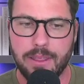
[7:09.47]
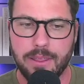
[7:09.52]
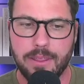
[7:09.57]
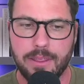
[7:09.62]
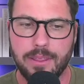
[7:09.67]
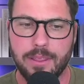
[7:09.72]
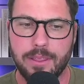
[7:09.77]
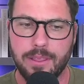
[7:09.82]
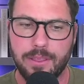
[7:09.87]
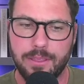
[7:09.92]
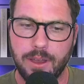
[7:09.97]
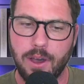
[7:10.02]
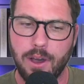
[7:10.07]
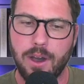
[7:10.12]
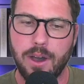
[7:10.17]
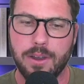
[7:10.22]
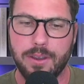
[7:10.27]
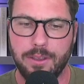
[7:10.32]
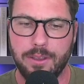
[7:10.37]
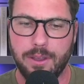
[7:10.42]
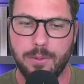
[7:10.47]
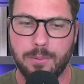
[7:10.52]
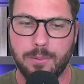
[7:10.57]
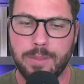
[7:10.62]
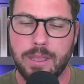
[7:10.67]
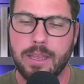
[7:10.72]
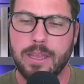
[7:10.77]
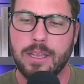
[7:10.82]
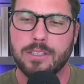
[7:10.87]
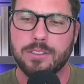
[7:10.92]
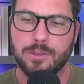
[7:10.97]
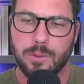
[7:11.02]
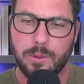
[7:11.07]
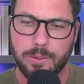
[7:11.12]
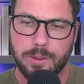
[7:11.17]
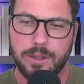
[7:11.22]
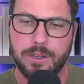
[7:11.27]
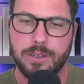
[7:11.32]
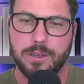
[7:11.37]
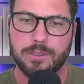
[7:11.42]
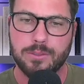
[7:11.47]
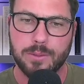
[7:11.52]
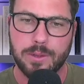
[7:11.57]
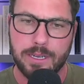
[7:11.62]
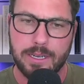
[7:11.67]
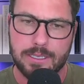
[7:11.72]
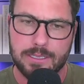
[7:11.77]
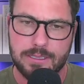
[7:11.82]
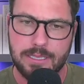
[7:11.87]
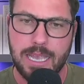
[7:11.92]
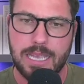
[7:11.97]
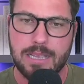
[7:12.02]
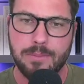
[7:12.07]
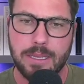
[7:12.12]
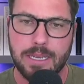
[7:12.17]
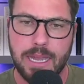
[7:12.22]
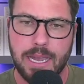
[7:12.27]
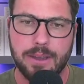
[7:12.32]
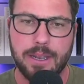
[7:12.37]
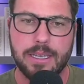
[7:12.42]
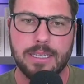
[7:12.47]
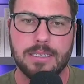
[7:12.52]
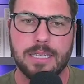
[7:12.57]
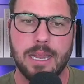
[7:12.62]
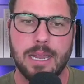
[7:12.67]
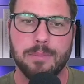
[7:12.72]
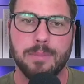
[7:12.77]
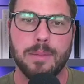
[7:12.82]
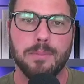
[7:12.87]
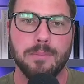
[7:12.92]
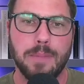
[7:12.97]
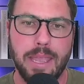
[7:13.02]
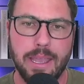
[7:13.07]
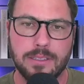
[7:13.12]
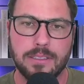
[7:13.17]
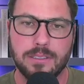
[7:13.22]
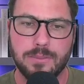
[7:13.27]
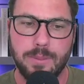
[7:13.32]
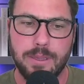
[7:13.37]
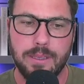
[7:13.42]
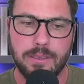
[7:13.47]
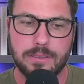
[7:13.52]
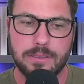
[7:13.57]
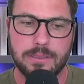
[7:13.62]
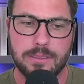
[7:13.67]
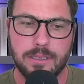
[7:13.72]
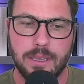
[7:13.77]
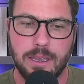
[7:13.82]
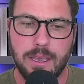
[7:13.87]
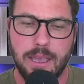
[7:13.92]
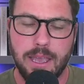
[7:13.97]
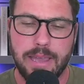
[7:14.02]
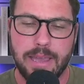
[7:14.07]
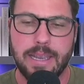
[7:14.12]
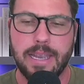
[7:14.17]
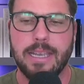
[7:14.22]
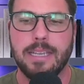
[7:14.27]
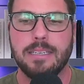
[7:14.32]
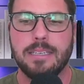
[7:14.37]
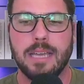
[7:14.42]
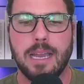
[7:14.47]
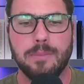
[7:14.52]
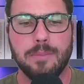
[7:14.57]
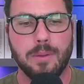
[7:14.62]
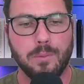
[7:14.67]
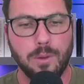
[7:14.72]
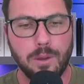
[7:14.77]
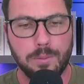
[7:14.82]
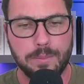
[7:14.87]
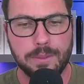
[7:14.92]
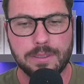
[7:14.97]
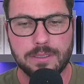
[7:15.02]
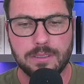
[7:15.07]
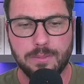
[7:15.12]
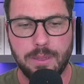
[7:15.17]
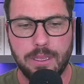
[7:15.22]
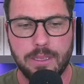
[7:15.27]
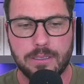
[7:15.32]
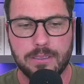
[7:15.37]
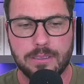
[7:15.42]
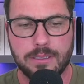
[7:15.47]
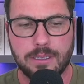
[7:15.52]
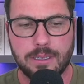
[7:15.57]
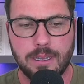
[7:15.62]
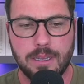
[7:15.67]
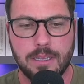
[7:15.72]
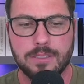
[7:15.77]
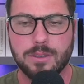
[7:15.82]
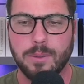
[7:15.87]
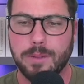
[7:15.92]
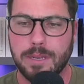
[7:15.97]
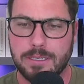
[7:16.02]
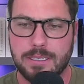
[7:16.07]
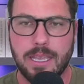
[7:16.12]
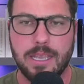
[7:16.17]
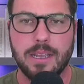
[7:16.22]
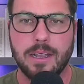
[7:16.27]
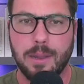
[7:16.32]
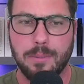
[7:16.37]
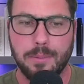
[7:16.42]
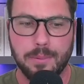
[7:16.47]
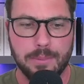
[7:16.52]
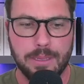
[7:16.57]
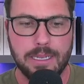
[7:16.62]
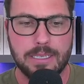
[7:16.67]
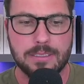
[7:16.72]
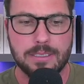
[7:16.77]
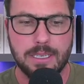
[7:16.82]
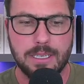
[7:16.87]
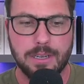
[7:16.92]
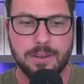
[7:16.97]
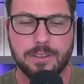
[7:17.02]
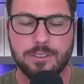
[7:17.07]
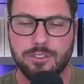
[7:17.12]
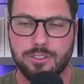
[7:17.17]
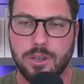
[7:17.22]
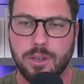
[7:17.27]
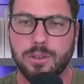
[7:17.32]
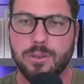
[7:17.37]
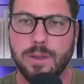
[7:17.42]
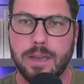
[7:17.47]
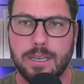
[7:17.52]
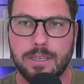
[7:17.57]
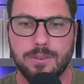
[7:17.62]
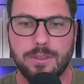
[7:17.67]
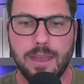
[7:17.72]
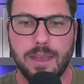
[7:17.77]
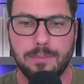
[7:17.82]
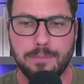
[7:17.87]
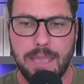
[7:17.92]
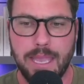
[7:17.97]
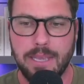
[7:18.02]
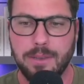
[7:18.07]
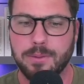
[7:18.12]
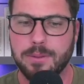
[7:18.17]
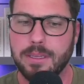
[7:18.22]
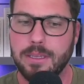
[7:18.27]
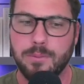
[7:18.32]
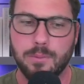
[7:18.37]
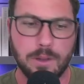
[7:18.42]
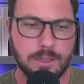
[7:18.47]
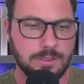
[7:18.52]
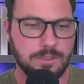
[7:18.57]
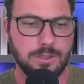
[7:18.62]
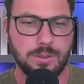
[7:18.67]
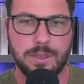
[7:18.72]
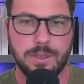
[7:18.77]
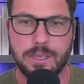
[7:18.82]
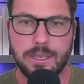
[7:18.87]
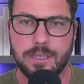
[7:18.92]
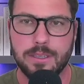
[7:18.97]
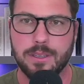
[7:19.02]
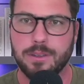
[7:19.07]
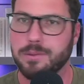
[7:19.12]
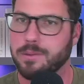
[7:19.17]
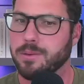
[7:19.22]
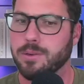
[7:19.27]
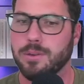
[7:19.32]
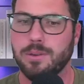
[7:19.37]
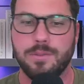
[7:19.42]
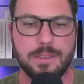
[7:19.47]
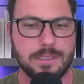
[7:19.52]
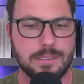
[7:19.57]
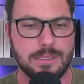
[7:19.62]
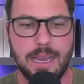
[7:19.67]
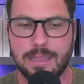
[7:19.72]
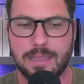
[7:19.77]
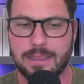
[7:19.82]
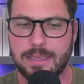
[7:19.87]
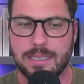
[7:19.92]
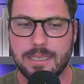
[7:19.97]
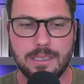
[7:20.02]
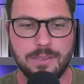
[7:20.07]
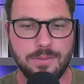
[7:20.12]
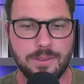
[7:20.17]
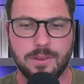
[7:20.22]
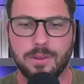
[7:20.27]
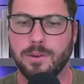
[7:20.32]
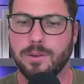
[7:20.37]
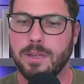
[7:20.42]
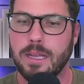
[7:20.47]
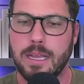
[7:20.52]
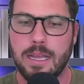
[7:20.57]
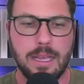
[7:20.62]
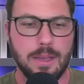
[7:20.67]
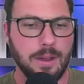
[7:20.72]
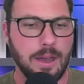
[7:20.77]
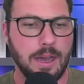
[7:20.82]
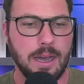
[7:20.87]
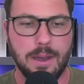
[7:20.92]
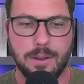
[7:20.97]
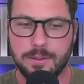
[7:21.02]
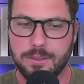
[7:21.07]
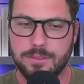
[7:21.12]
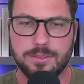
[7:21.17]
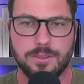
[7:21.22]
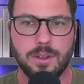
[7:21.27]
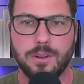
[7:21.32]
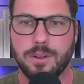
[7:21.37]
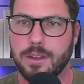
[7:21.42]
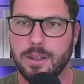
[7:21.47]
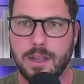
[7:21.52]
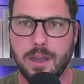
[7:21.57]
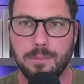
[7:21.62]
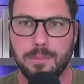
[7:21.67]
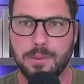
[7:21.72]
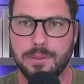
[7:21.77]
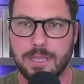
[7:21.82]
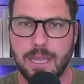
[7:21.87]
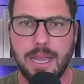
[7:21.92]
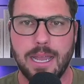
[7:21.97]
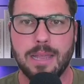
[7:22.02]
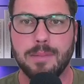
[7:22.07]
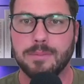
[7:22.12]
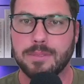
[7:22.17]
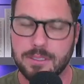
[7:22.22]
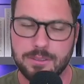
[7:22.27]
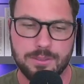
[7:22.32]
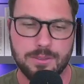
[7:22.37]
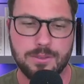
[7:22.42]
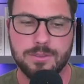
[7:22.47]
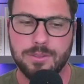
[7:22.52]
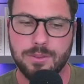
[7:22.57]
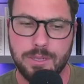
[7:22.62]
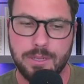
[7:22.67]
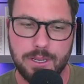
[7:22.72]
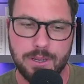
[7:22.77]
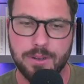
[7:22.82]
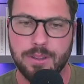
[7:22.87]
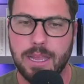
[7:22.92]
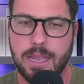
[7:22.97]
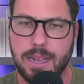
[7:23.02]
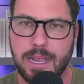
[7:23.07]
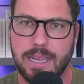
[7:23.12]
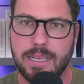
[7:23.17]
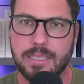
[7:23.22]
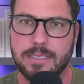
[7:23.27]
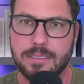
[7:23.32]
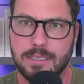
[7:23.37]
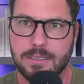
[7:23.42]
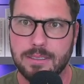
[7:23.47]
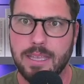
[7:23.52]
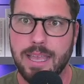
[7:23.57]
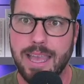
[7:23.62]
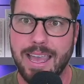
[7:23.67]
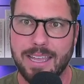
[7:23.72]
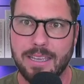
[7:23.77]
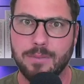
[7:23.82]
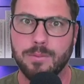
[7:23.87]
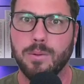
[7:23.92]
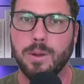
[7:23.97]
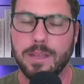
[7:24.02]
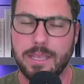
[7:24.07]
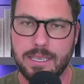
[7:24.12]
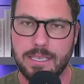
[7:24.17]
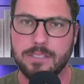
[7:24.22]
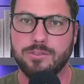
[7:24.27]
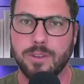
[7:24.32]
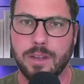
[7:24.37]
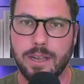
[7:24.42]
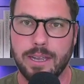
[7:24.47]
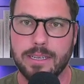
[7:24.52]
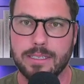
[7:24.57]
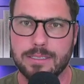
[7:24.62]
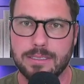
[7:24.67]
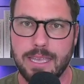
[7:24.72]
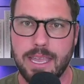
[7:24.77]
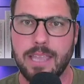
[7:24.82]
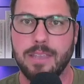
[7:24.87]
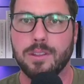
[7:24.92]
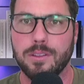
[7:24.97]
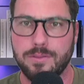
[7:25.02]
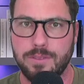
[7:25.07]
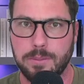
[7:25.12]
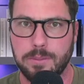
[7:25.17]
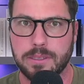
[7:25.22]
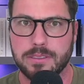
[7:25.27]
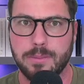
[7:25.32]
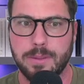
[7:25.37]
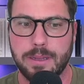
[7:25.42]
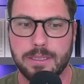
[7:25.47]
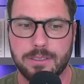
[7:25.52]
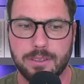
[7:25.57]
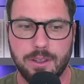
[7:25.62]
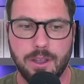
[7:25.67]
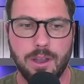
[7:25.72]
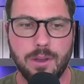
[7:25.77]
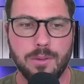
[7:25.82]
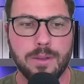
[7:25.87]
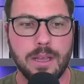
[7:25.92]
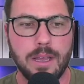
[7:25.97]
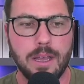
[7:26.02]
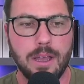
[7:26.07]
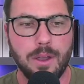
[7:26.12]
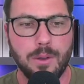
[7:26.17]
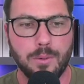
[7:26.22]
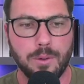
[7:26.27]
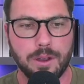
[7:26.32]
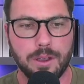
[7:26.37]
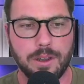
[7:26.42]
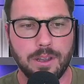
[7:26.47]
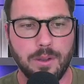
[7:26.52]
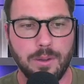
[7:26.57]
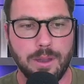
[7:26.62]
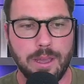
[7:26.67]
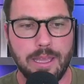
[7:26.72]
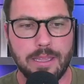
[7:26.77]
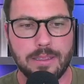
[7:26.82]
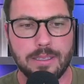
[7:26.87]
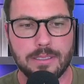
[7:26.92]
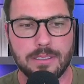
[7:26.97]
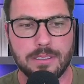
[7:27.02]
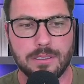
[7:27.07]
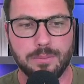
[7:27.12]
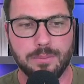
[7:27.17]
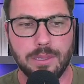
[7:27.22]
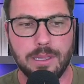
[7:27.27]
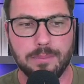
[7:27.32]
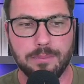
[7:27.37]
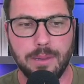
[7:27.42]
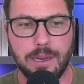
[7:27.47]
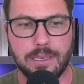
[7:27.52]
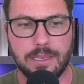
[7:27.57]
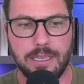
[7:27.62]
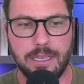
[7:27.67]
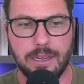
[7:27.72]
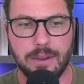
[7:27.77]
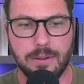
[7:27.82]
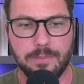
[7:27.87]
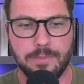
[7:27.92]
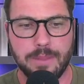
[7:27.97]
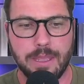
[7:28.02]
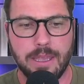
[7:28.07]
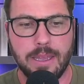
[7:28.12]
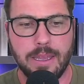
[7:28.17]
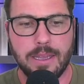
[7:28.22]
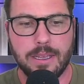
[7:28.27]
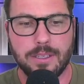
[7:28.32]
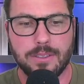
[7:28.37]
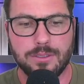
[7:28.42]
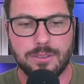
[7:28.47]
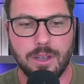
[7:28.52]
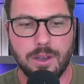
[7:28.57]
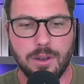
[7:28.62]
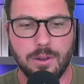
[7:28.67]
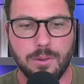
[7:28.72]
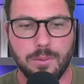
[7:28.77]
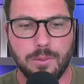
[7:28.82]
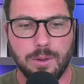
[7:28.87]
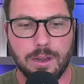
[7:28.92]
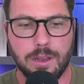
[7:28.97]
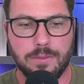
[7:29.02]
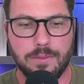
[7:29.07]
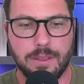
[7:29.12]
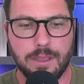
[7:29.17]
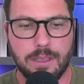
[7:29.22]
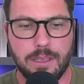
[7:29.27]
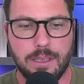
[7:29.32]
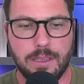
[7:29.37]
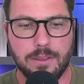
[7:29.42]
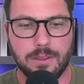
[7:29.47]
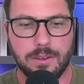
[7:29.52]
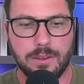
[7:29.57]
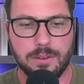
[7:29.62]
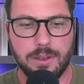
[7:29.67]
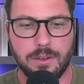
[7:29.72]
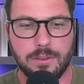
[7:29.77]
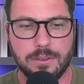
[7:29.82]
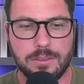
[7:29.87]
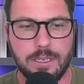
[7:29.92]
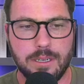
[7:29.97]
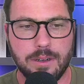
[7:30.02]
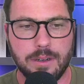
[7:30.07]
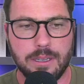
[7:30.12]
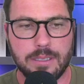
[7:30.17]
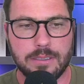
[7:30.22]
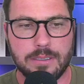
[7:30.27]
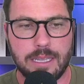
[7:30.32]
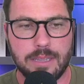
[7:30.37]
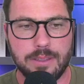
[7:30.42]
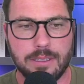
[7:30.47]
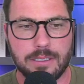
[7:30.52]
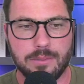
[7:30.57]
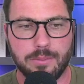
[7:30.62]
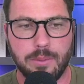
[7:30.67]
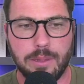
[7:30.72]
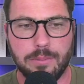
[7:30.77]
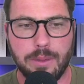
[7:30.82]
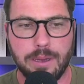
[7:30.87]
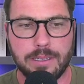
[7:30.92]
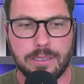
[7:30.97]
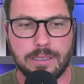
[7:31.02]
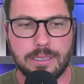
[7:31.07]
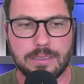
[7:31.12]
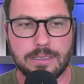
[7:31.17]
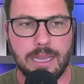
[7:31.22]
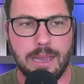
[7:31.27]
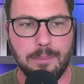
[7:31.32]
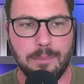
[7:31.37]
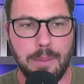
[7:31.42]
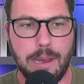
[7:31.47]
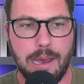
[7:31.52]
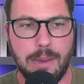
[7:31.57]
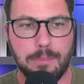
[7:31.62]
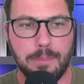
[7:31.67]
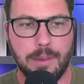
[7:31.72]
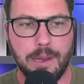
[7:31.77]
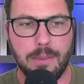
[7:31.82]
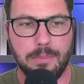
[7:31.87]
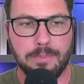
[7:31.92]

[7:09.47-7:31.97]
the audio. So what we're going to do is we're going to segment out anytime the man speaks and anytime the woman speaks. So I'm going to take a couple minutes here and show you how to do that manually. Once you get in the groove, it's not that difficult. You start it a couple times. As soon as you hear that guy end what he's trying to say, you female's about to go, we're going to go ahead and hit this split button here. So one of the key little notes here is that split button does not pop up